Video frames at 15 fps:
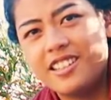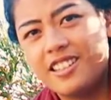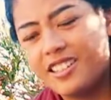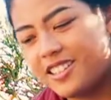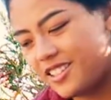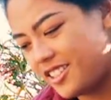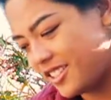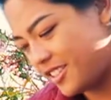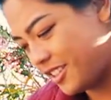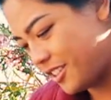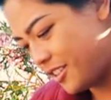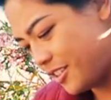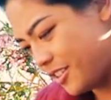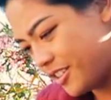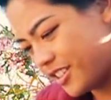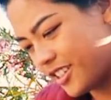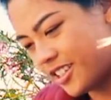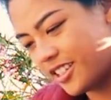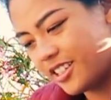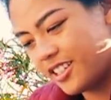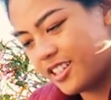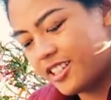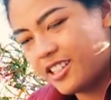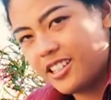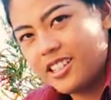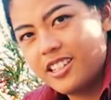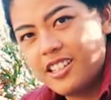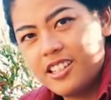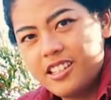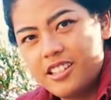This is Duke.
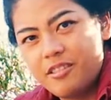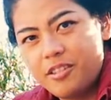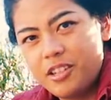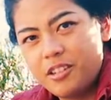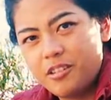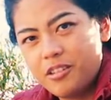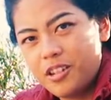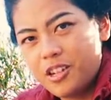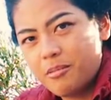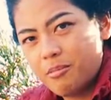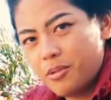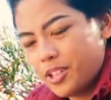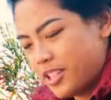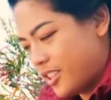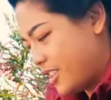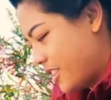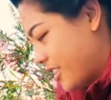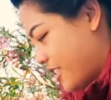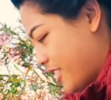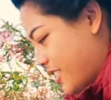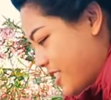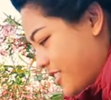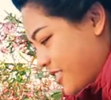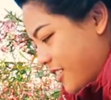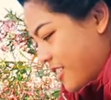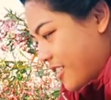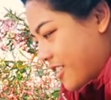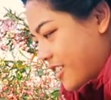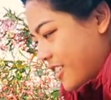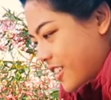We grew up with this
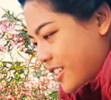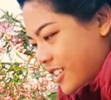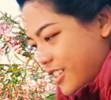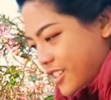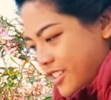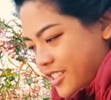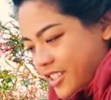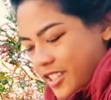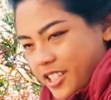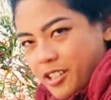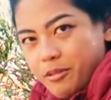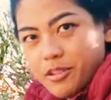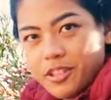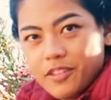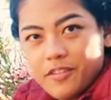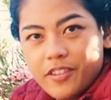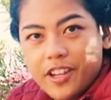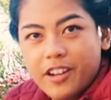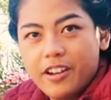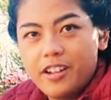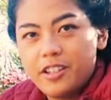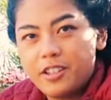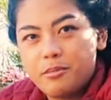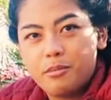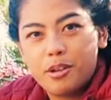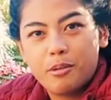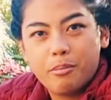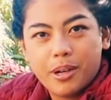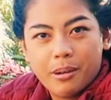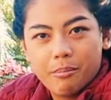dog since he was a very
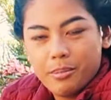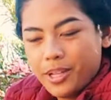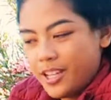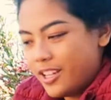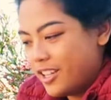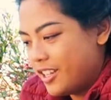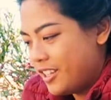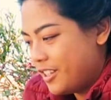small puppy.